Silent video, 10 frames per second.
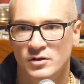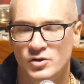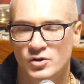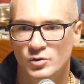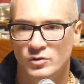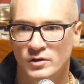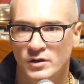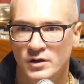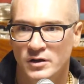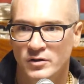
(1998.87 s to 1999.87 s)
should
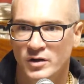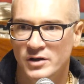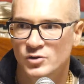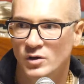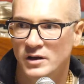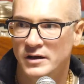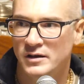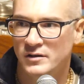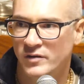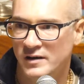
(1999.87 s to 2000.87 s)
gradually
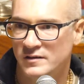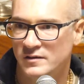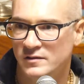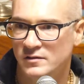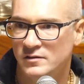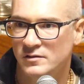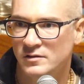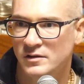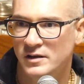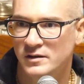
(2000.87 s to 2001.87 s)
advance,
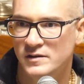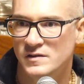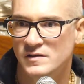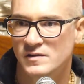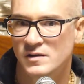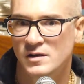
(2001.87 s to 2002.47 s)
and this is